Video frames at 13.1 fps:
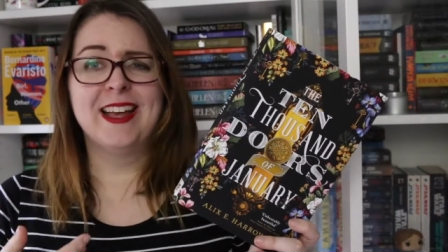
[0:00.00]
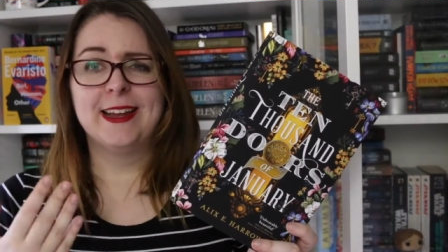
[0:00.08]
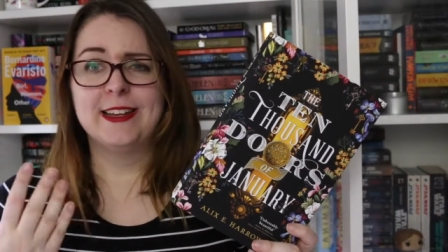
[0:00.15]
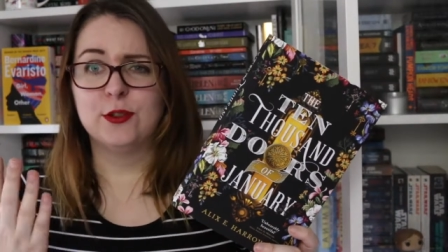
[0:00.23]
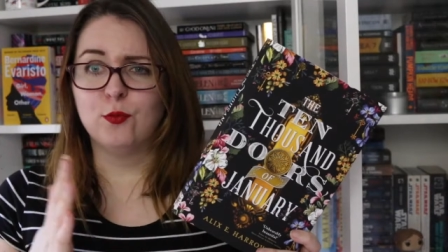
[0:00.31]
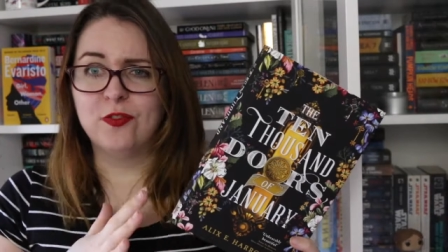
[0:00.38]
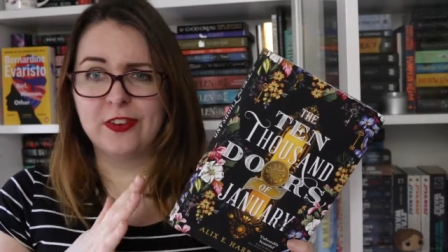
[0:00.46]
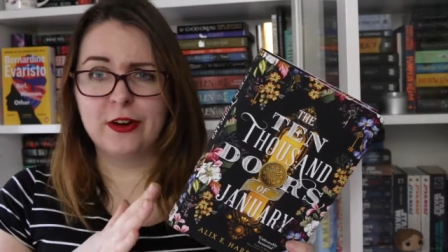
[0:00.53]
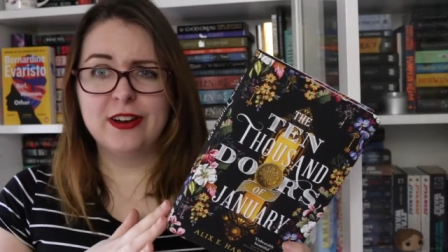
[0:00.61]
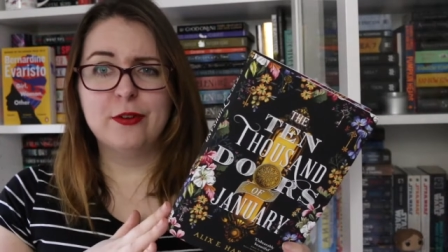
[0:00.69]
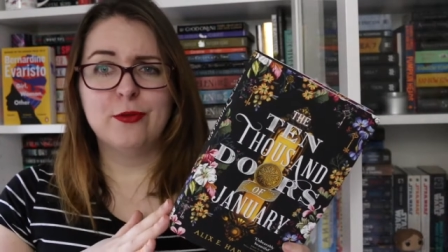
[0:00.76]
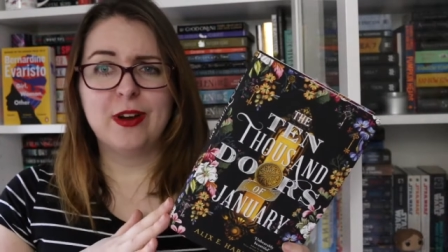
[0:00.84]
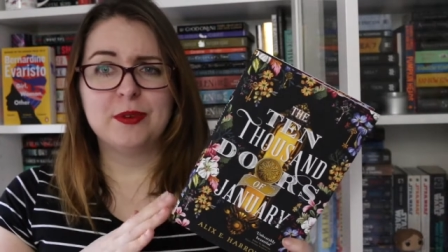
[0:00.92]
it's
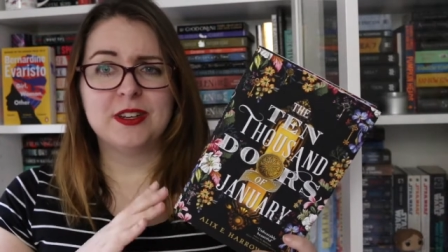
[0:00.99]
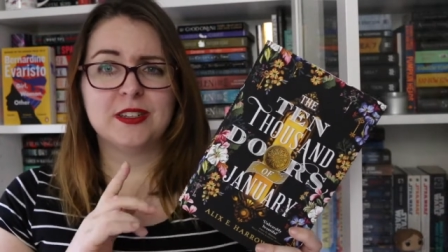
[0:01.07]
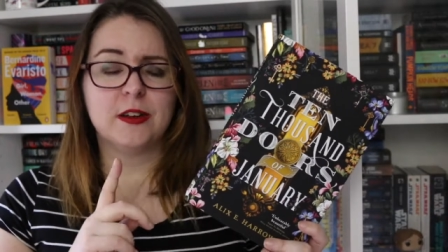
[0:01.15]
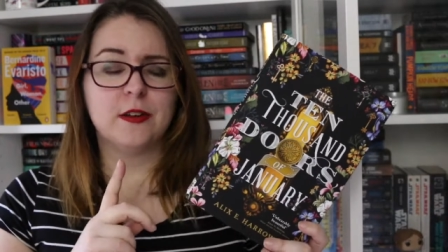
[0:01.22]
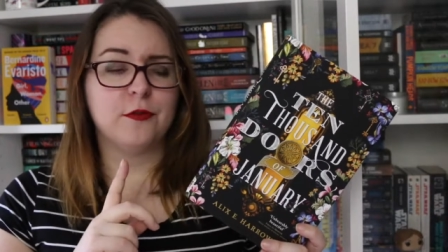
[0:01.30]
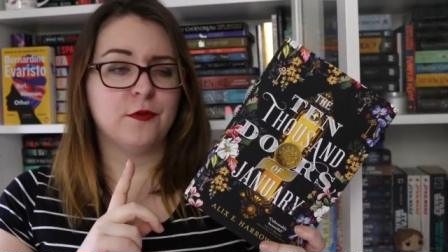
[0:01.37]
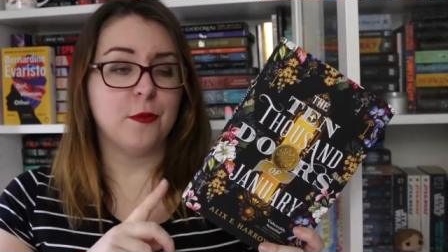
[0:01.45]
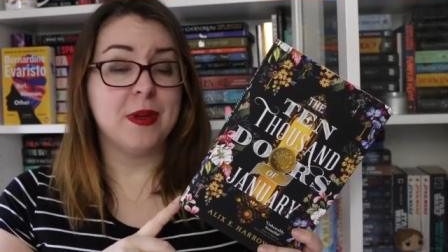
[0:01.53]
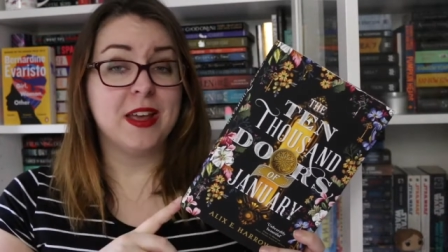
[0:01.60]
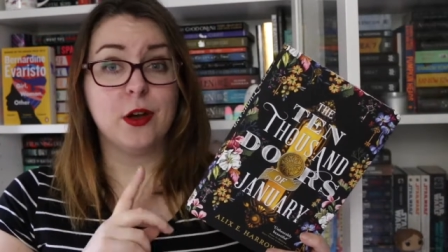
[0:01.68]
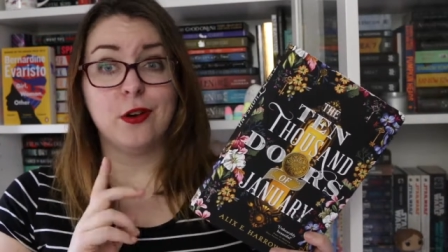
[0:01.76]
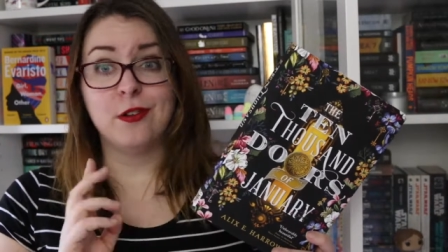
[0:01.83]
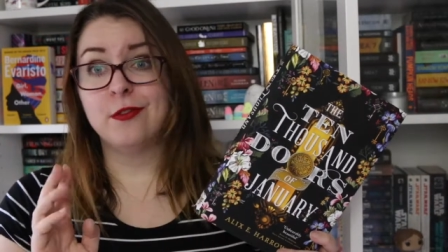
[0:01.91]
very reminiscent for
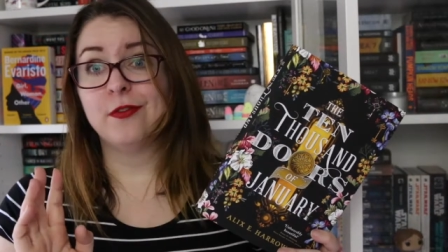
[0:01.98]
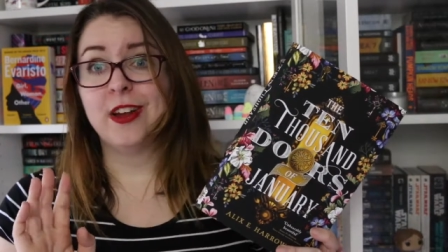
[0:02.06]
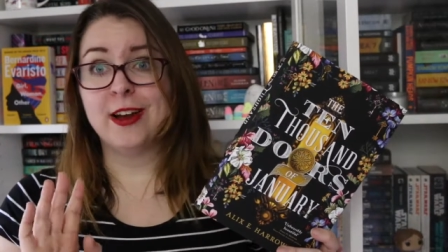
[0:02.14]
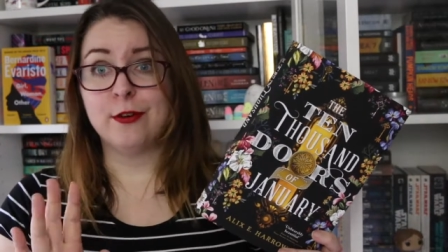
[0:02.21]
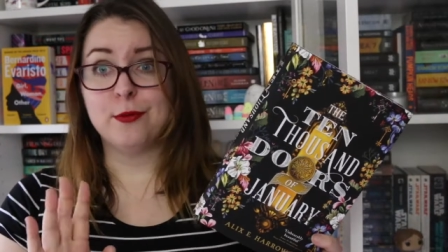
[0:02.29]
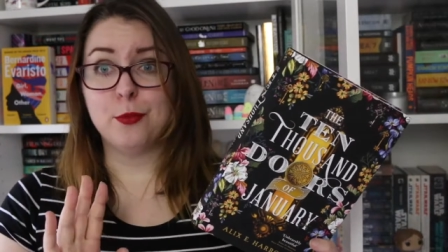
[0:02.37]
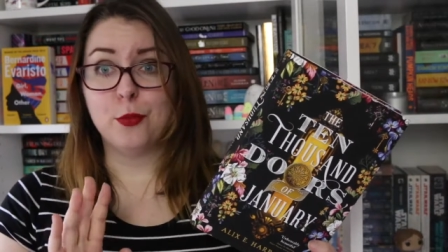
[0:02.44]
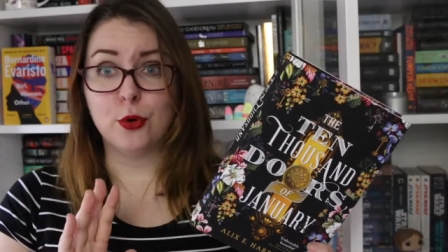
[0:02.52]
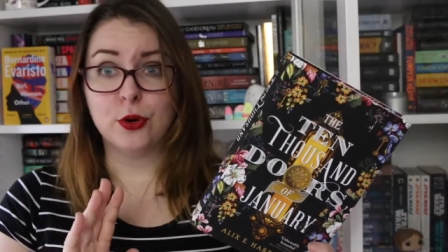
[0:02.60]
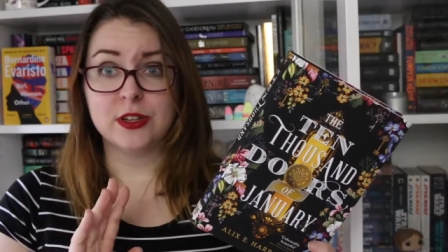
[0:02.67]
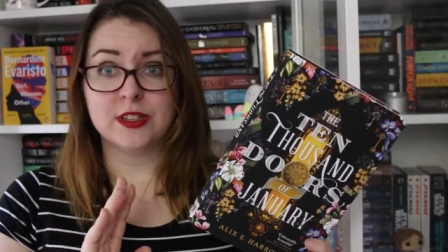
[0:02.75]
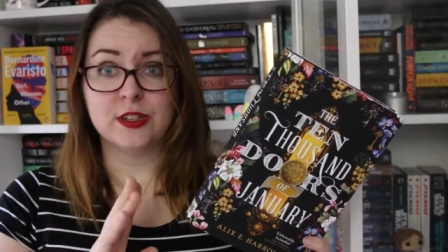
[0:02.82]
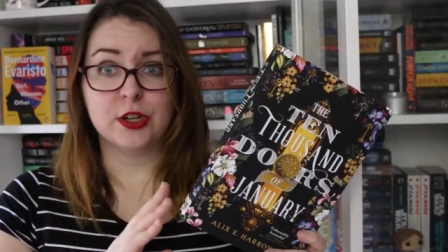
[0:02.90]
me of Erin
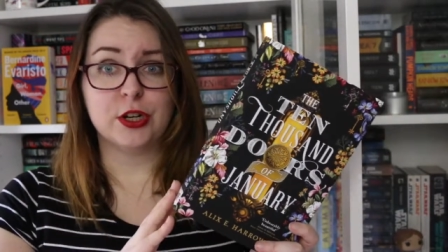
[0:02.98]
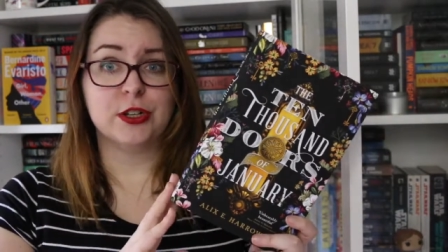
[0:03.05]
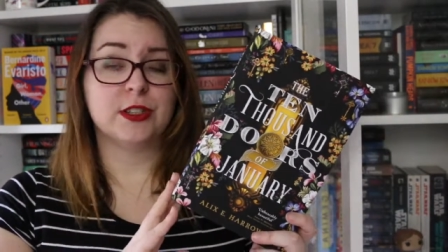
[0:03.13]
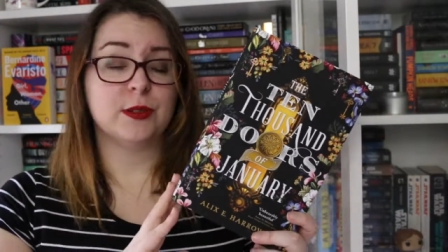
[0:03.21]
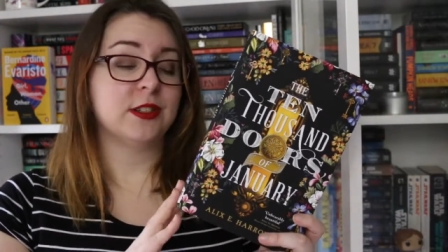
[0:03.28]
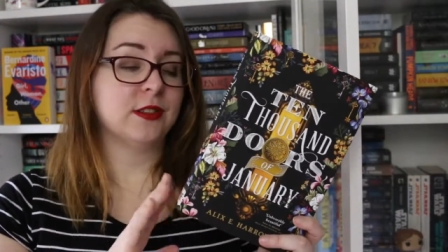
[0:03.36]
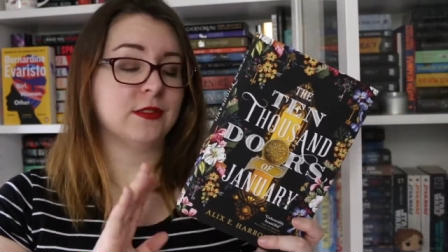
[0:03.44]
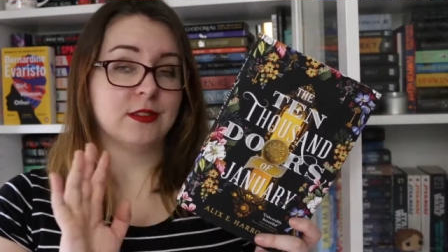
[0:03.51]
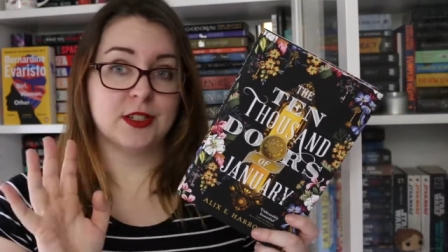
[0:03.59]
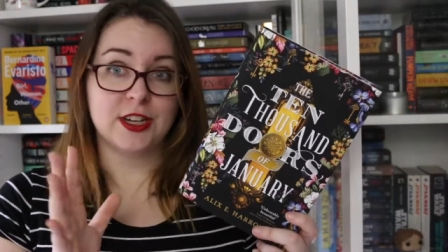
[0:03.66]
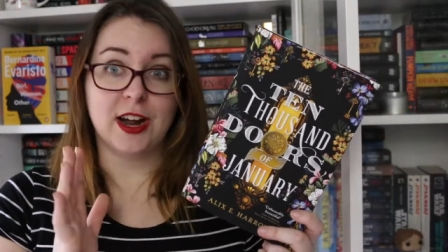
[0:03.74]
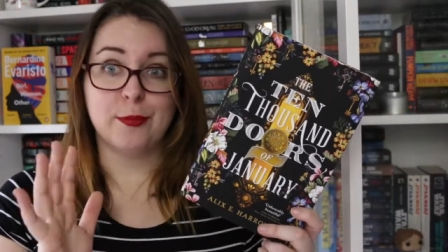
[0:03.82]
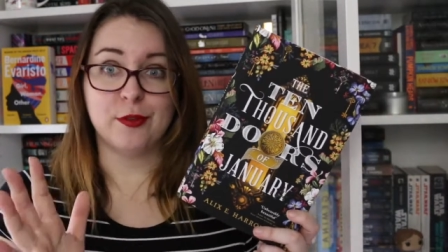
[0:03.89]
Morgenstern's
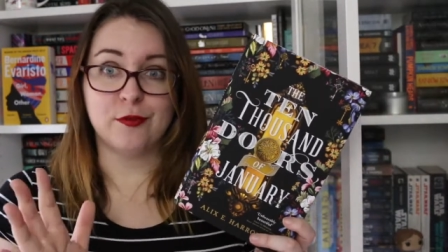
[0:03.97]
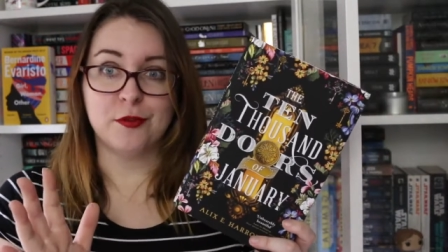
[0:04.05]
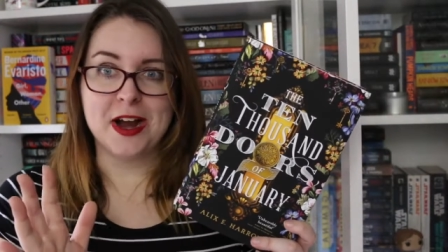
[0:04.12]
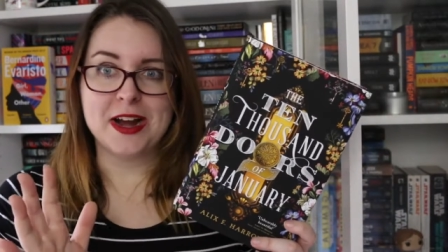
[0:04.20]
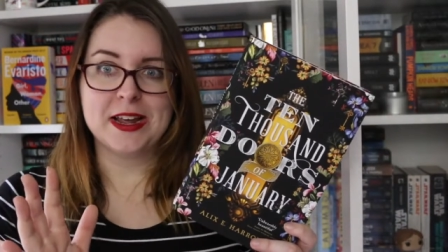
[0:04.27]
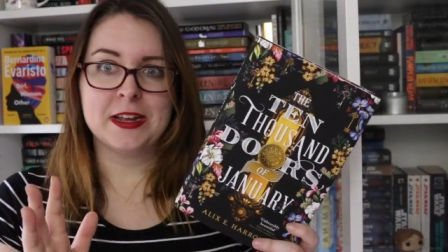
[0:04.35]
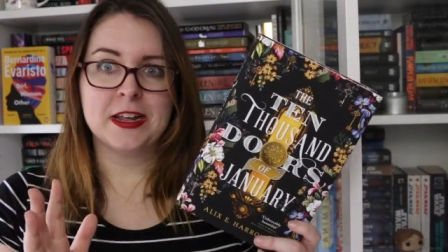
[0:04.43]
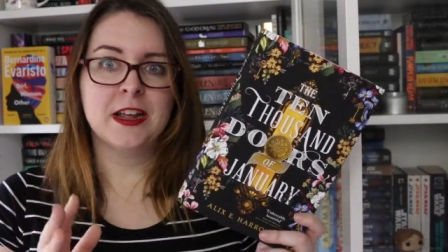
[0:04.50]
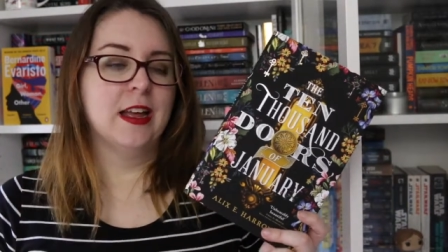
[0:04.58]
type of writing,